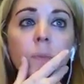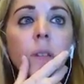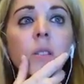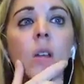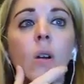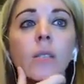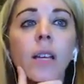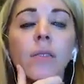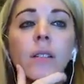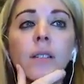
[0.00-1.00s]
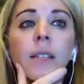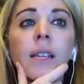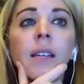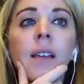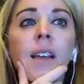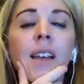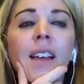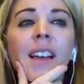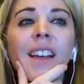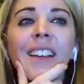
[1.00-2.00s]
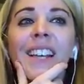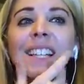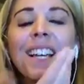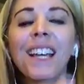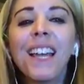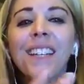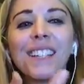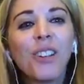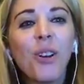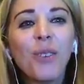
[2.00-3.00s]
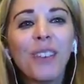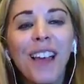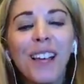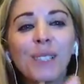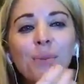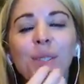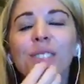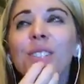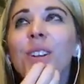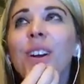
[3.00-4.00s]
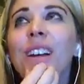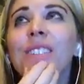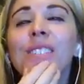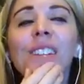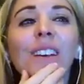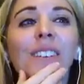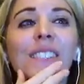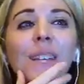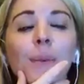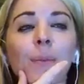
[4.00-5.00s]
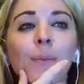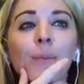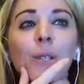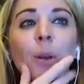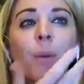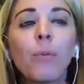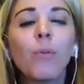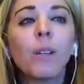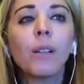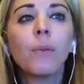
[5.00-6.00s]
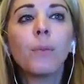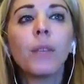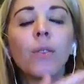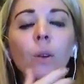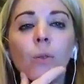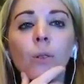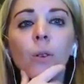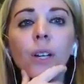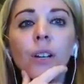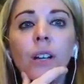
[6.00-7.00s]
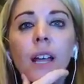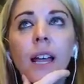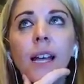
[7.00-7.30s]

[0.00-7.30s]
So definitely, and again, to go with the experts, I always say people want to be their own lawyer.